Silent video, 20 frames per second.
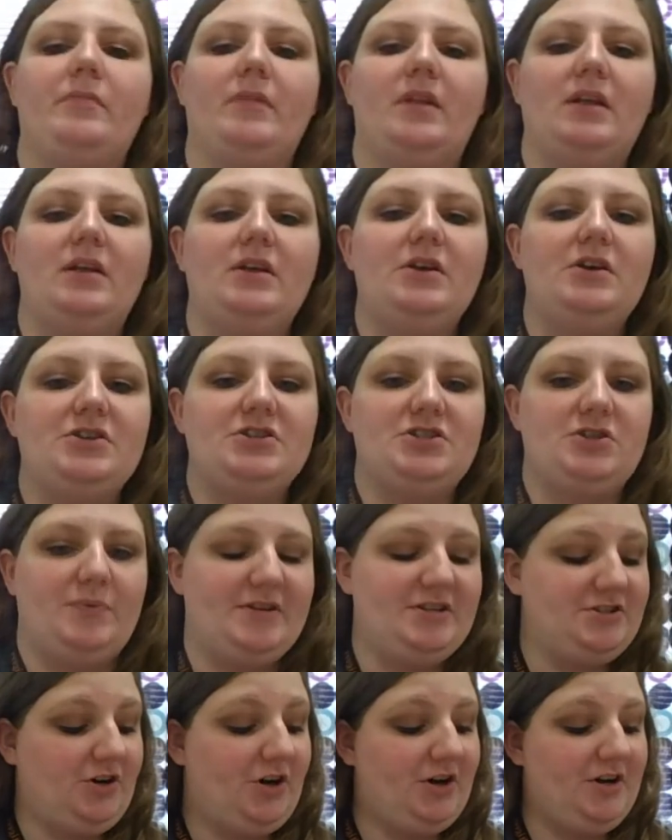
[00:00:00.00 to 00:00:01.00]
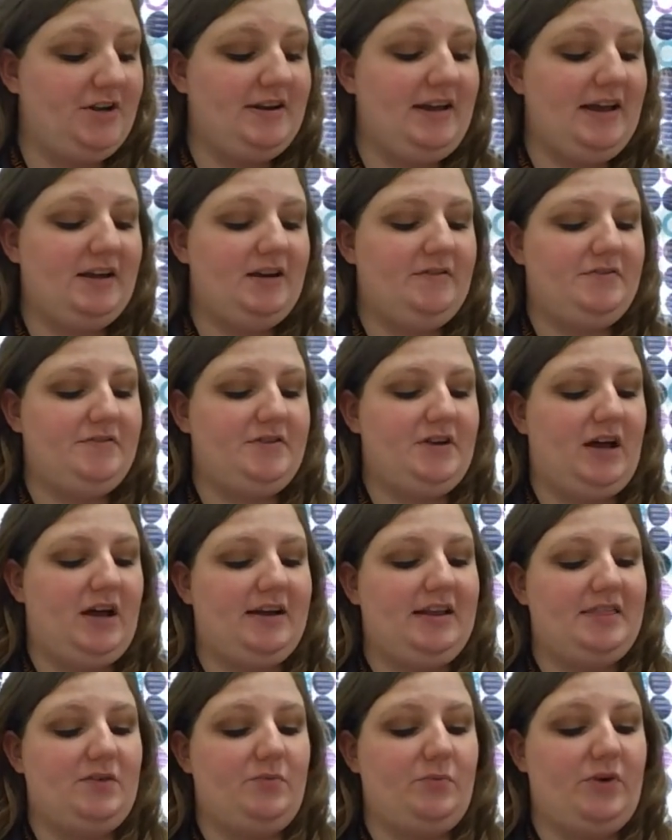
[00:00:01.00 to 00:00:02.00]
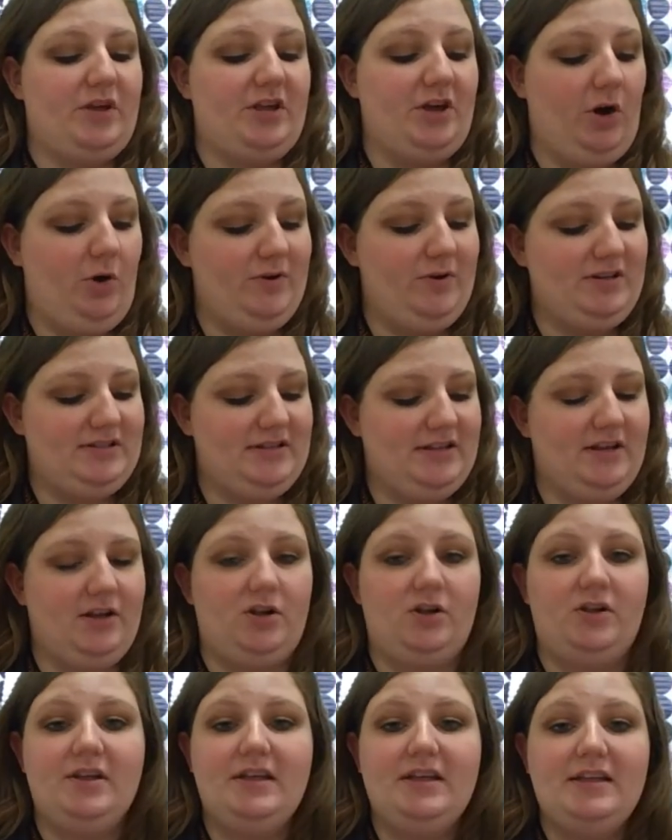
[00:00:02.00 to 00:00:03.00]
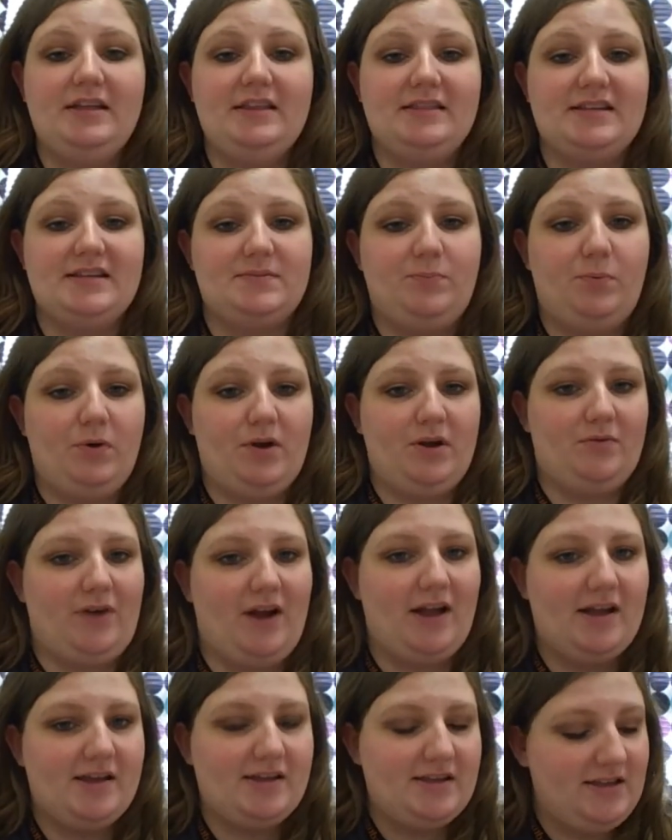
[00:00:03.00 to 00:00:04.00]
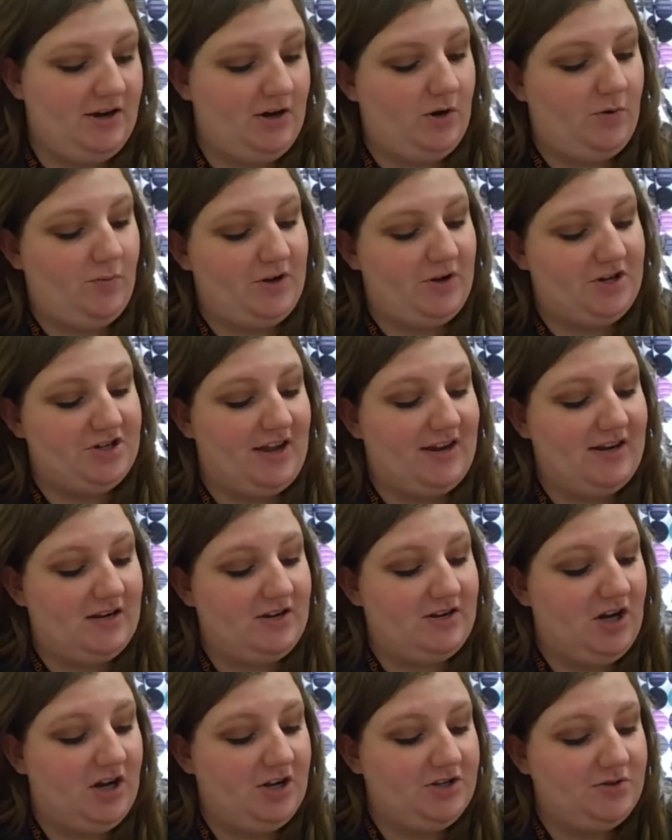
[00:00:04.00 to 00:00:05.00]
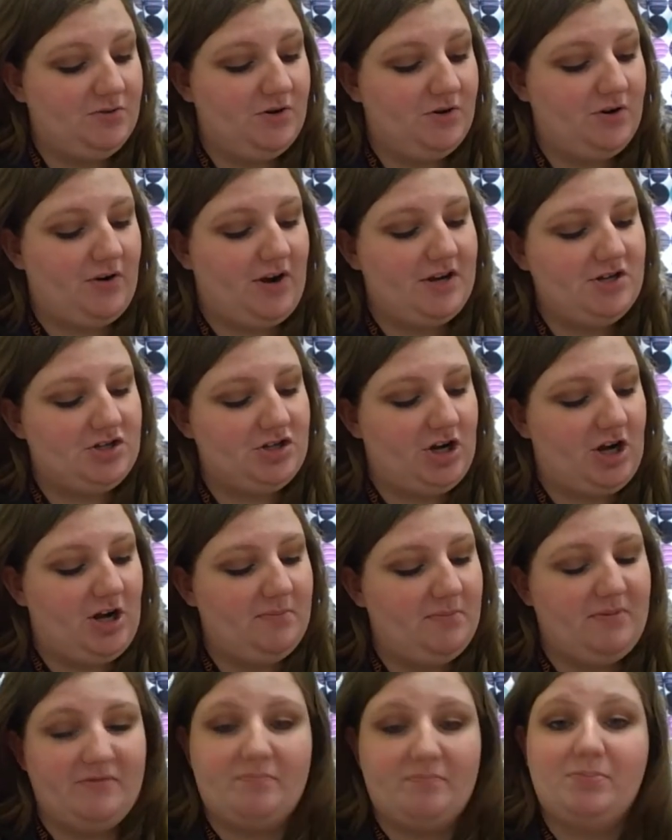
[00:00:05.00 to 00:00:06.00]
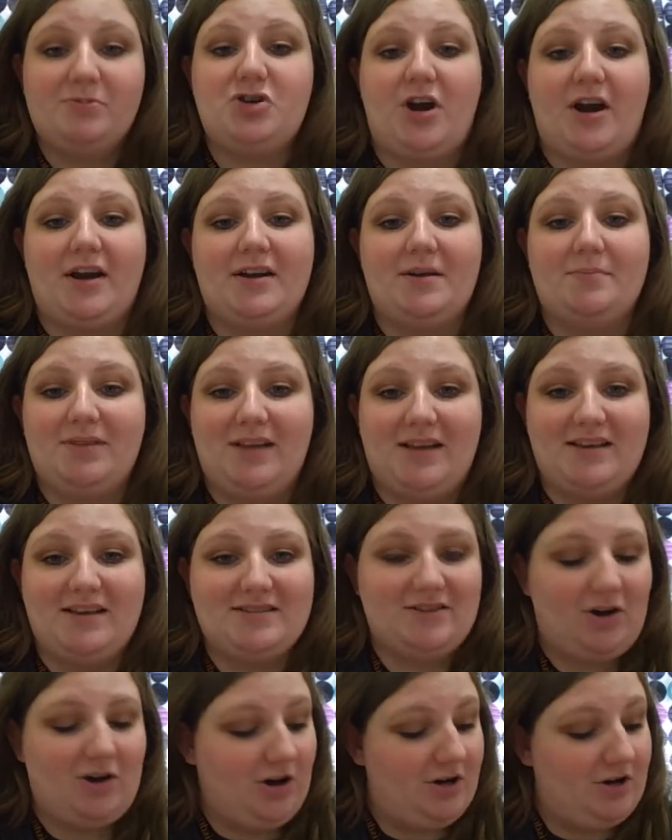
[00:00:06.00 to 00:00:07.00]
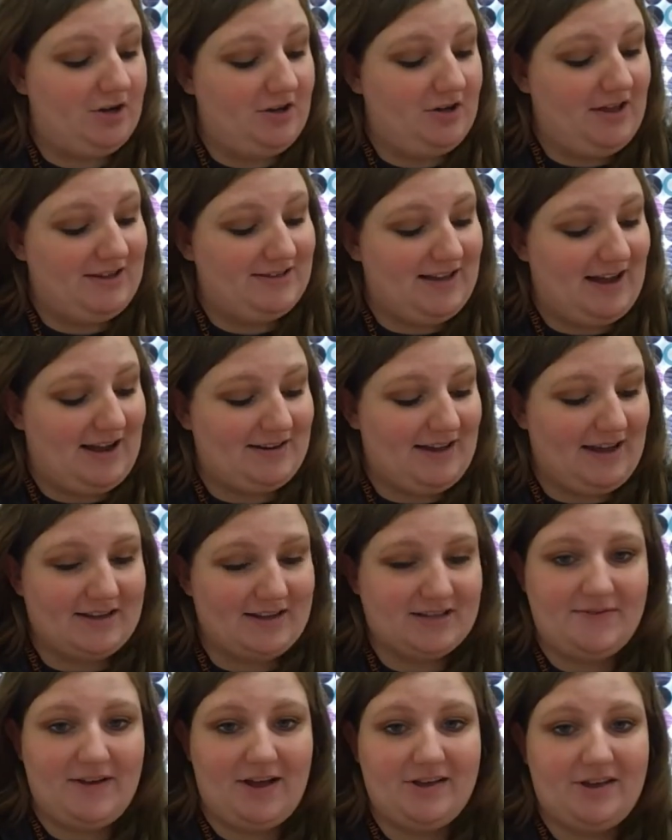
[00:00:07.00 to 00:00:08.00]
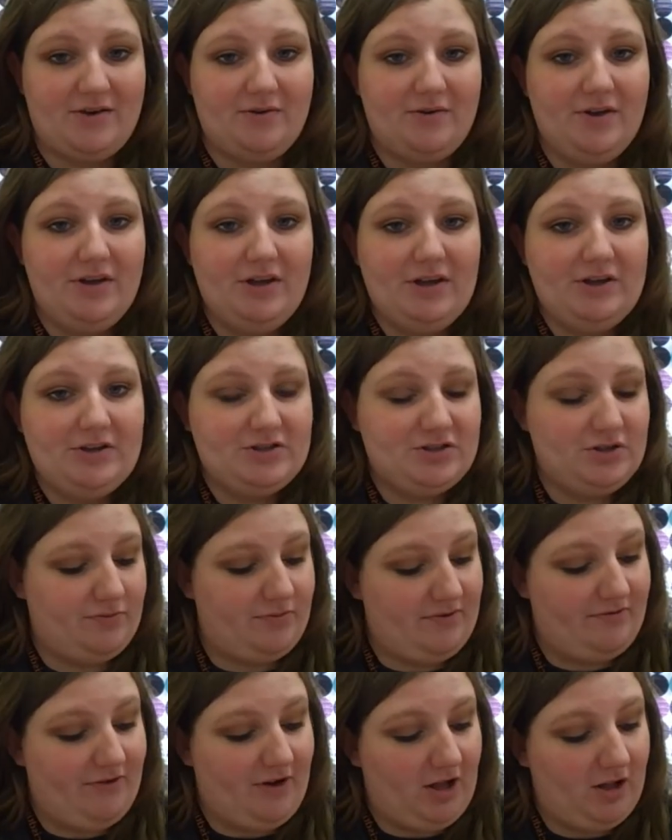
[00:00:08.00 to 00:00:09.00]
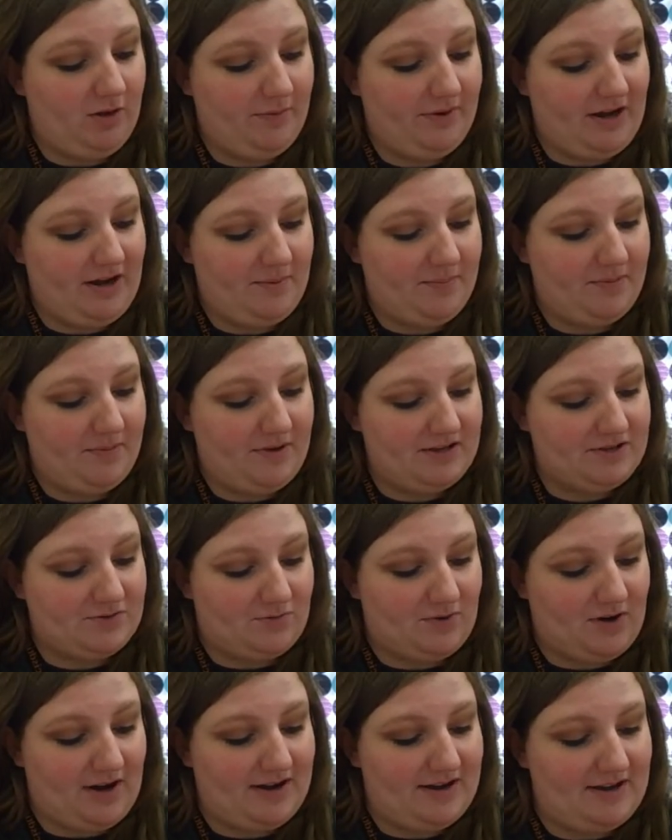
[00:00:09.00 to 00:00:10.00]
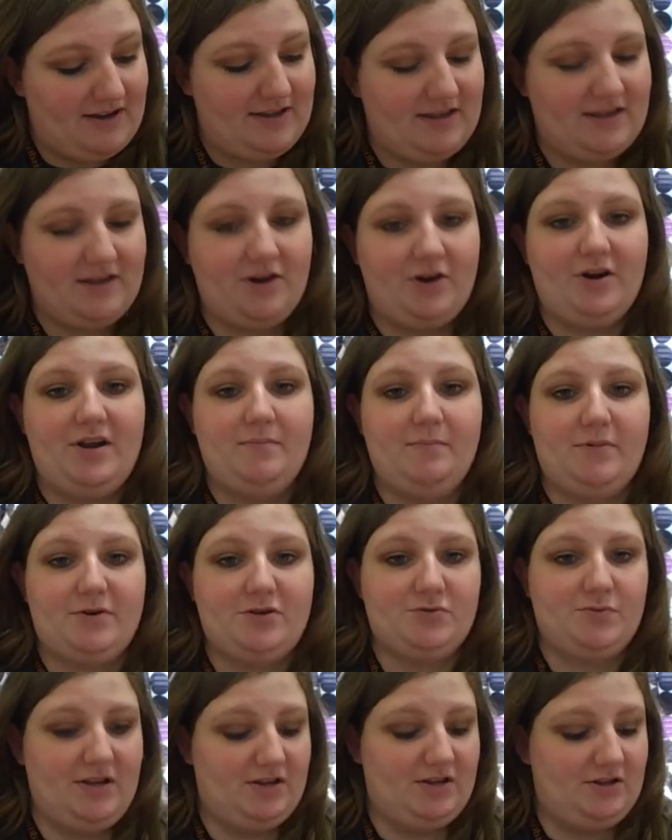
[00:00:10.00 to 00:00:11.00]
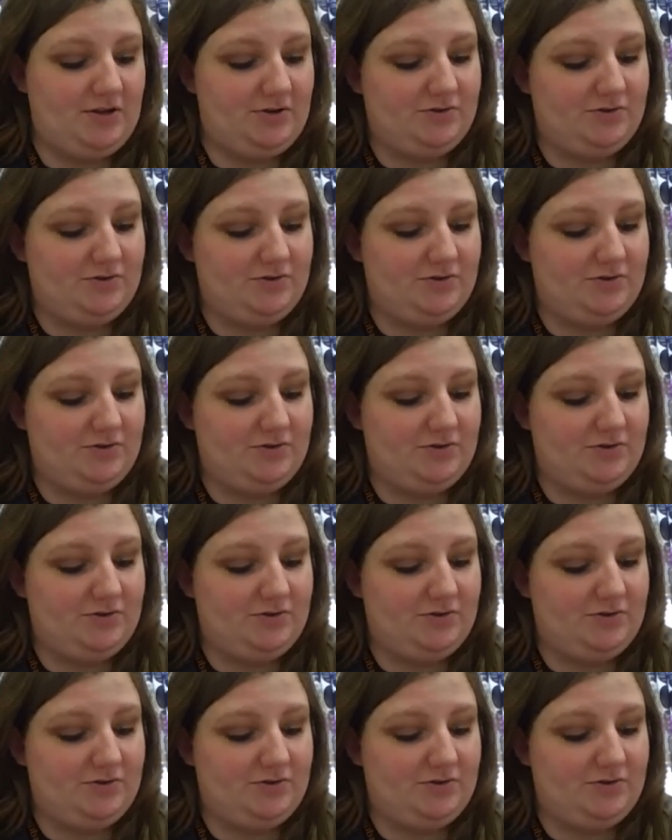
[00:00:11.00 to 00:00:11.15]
So we start at -9 and then we go until this point right here, which I did not do a great job of trying to place it on an exact x value. So if we follow it up, it's right here in between those two